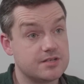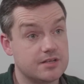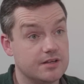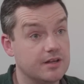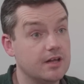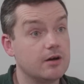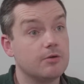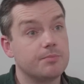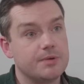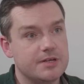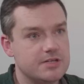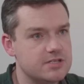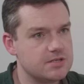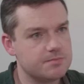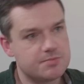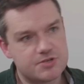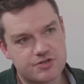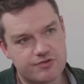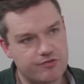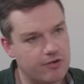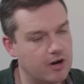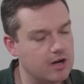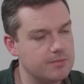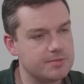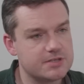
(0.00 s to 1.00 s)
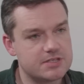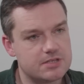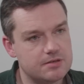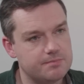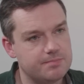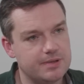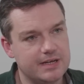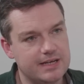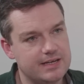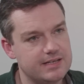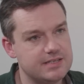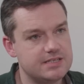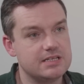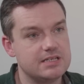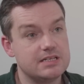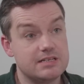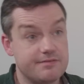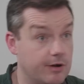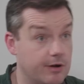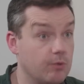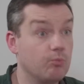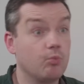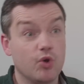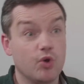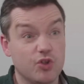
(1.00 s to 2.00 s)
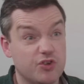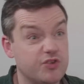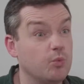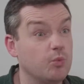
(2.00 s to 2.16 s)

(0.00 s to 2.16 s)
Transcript: and they'll be subscribers to PDC TV and want